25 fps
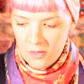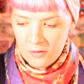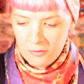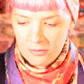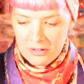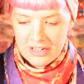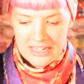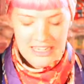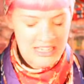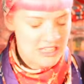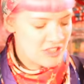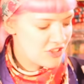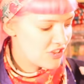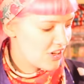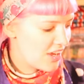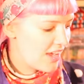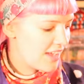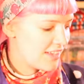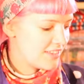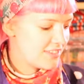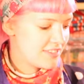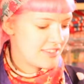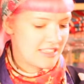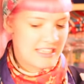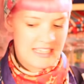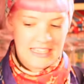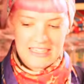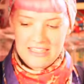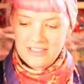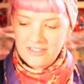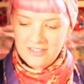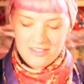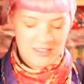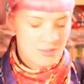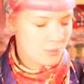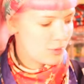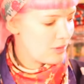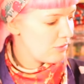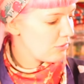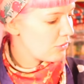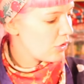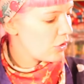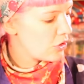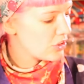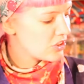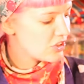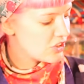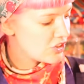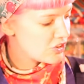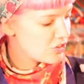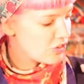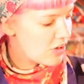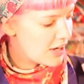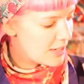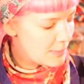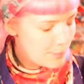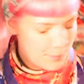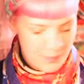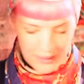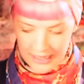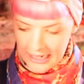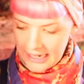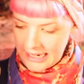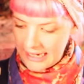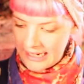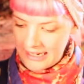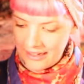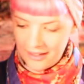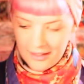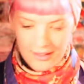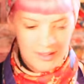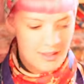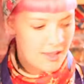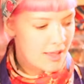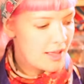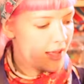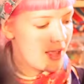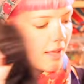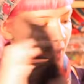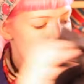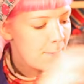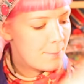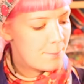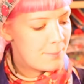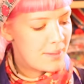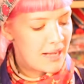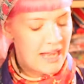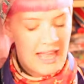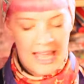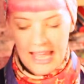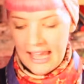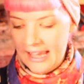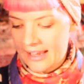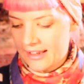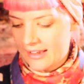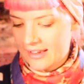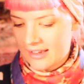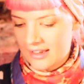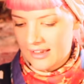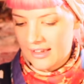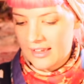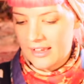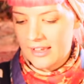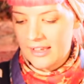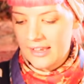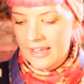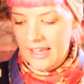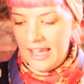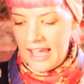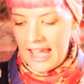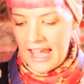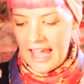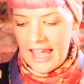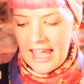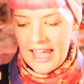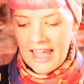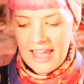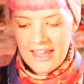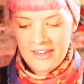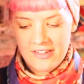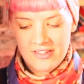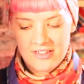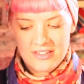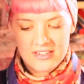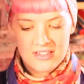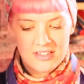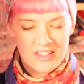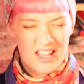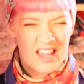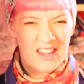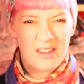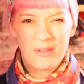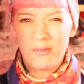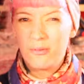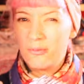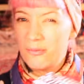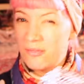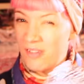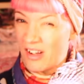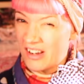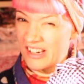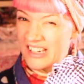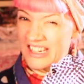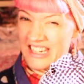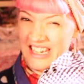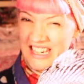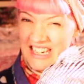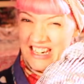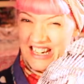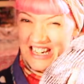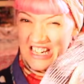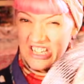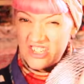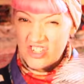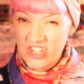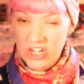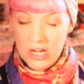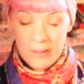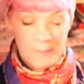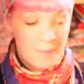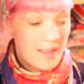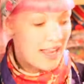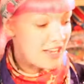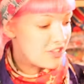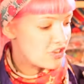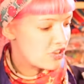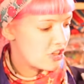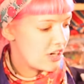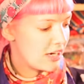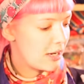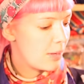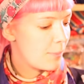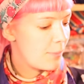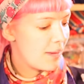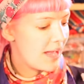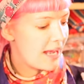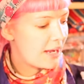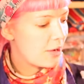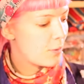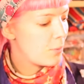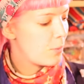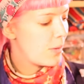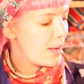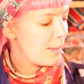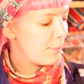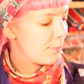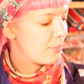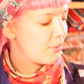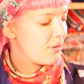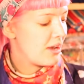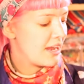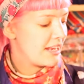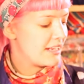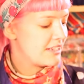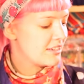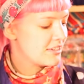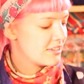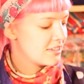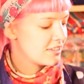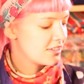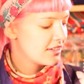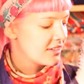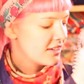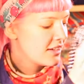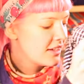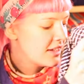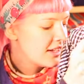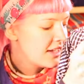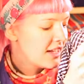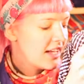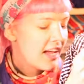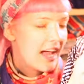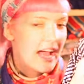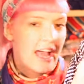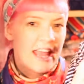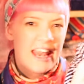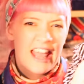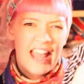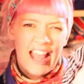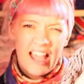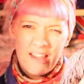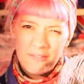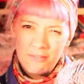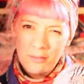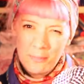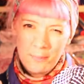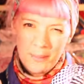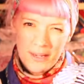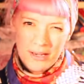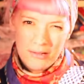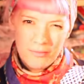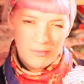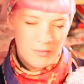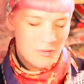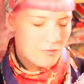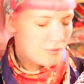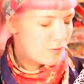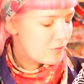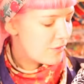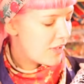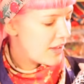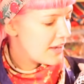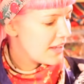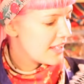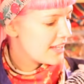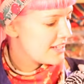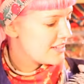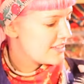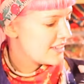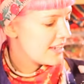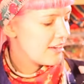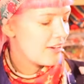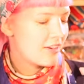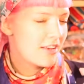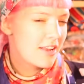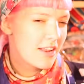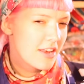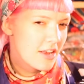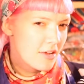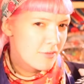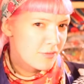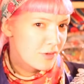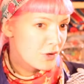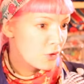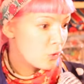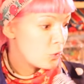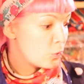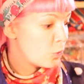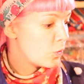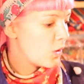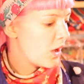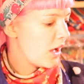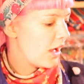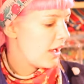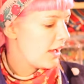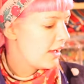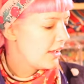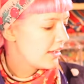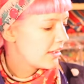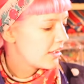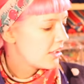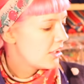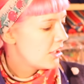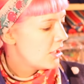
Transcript: three jerseys. So we've got stripy, black, and this kind of funky geometric black and white print. And I have a bit of a fun idea. I don't know if it will work,